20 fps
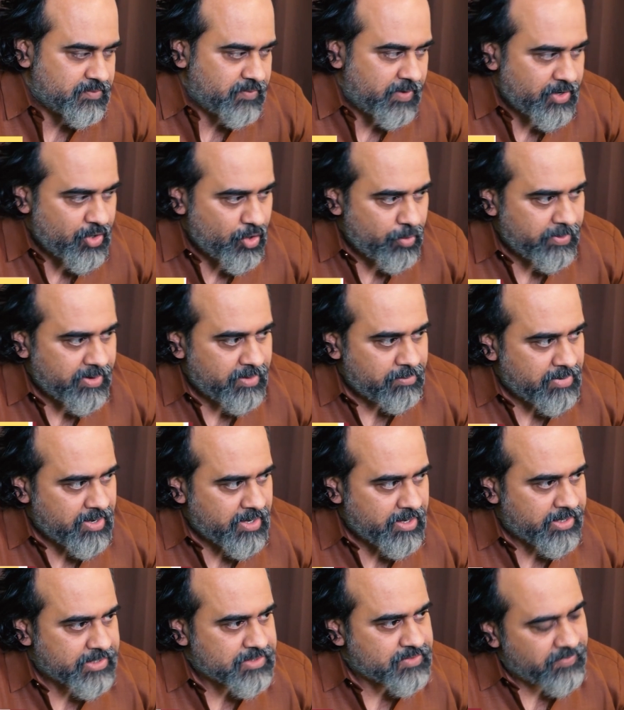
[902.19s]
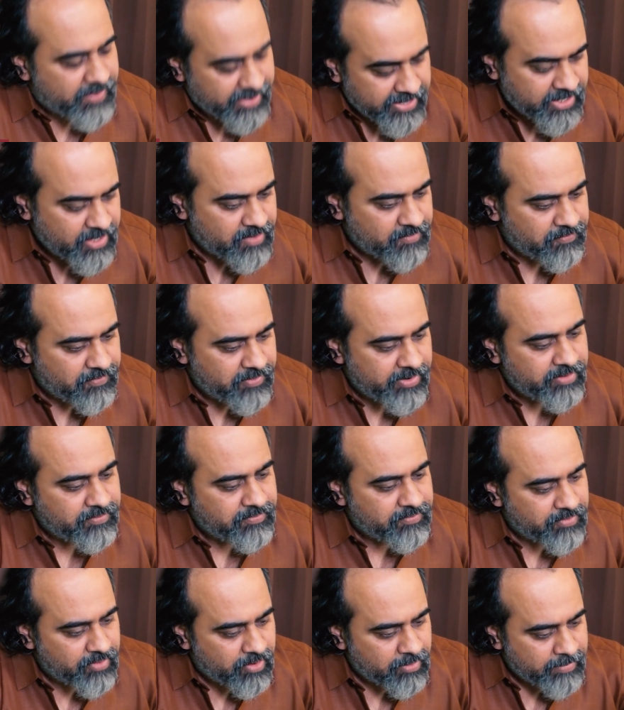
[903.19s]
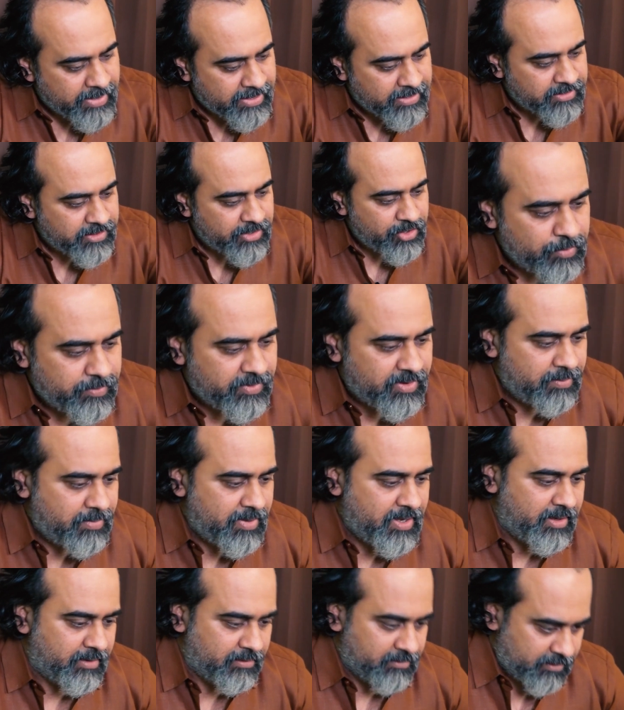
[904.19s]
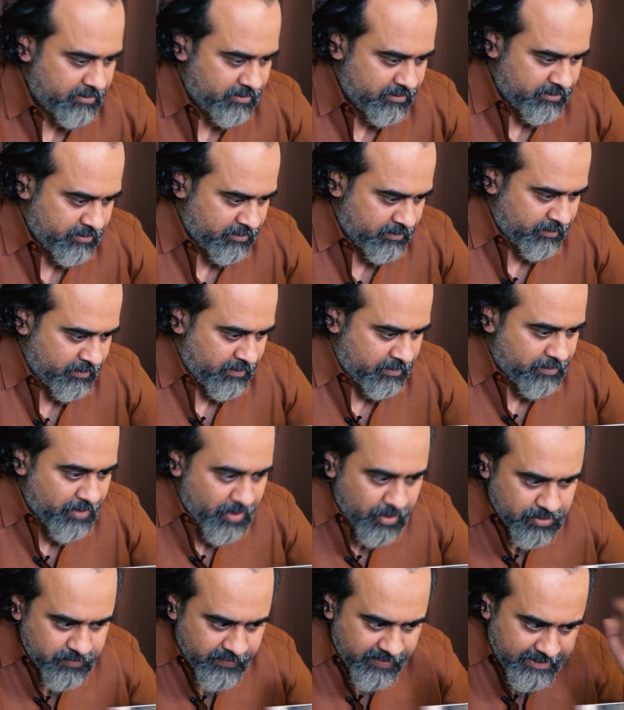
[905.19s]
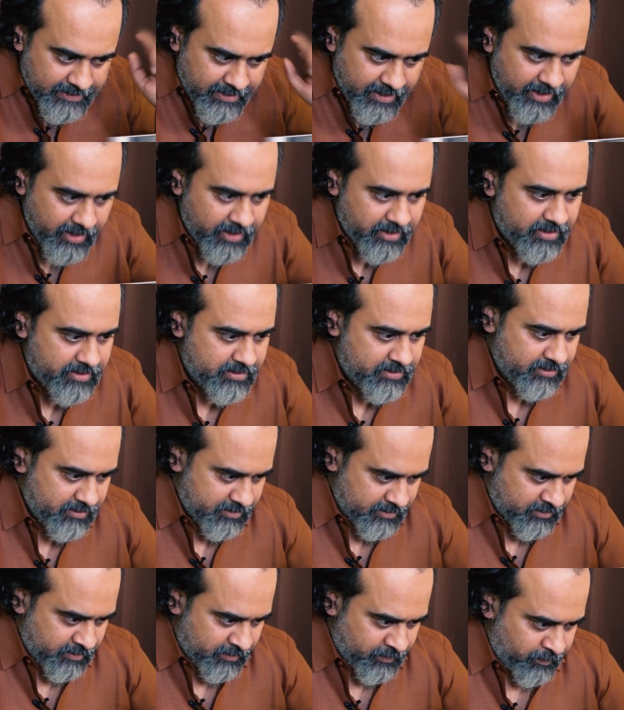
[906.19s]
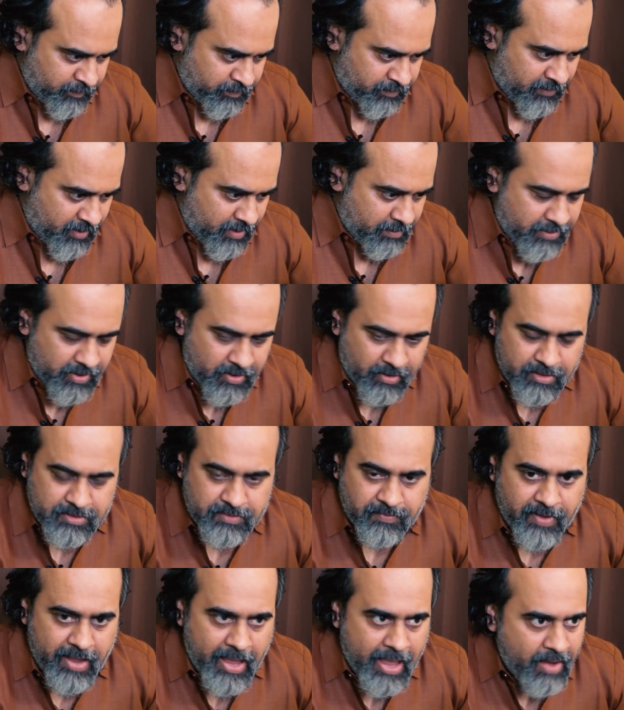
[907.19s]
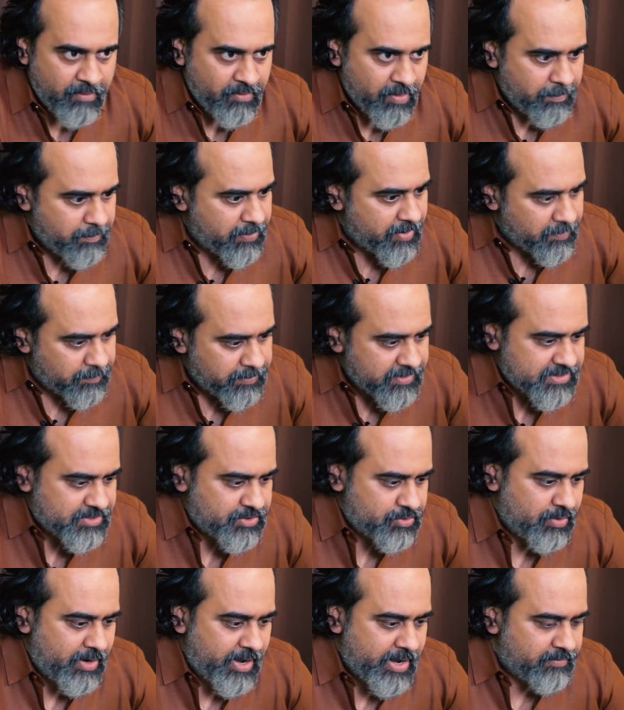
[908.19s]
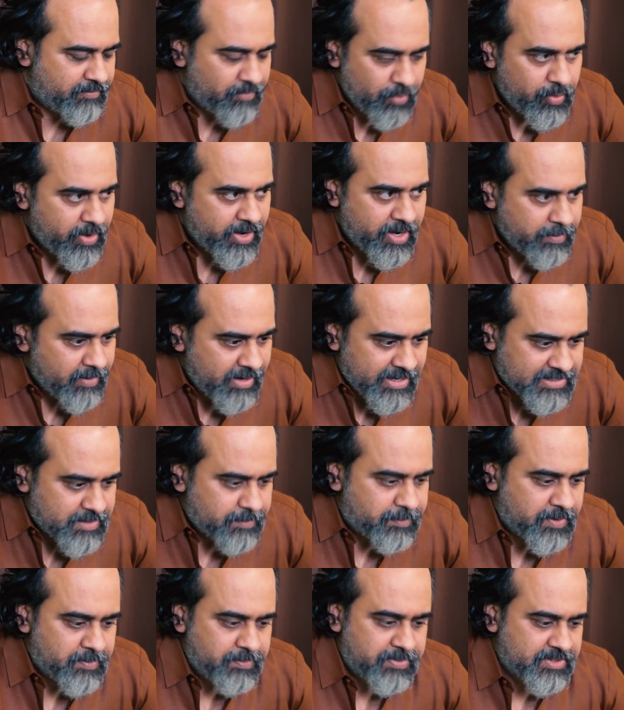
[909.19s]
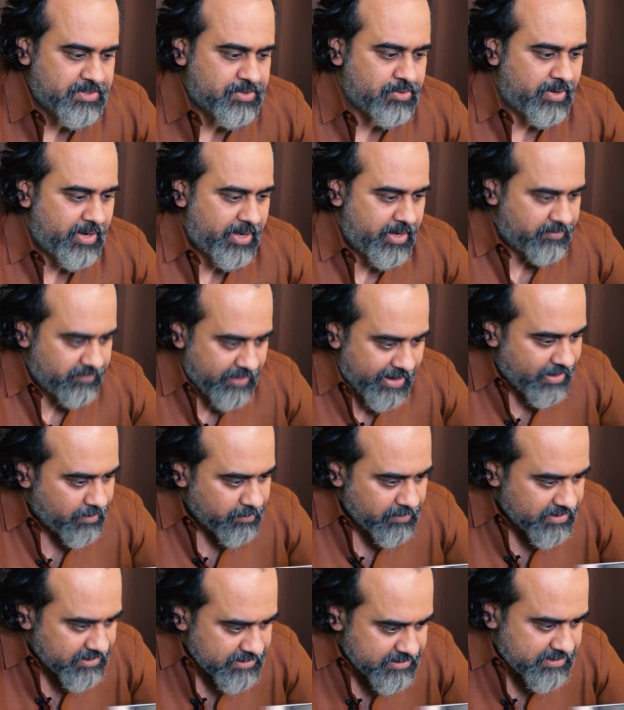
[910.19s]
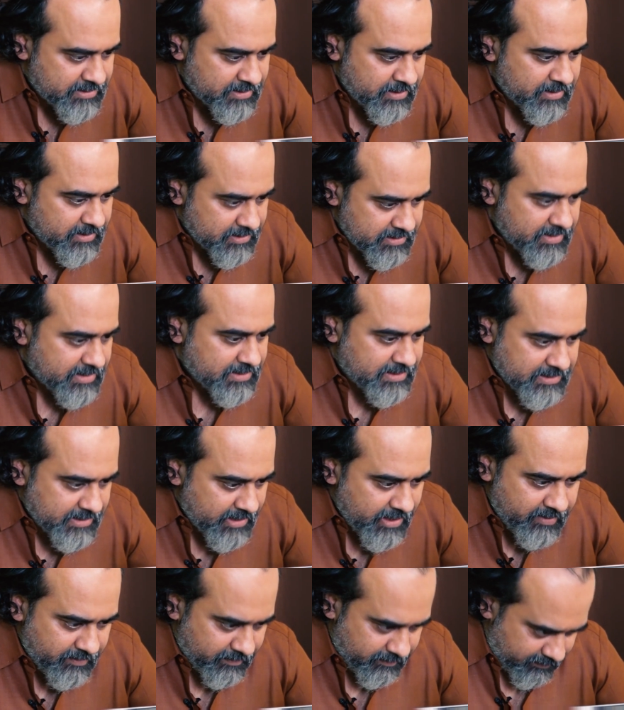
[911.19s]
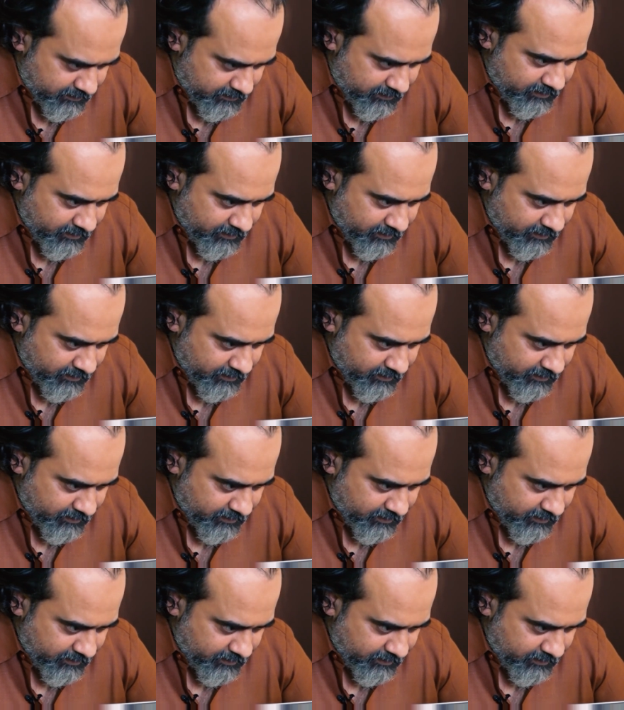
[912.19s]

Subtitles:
One human being is very different from another human being. because we think, because we have a purpose to life. No animal has a purpose to life. Animals just live.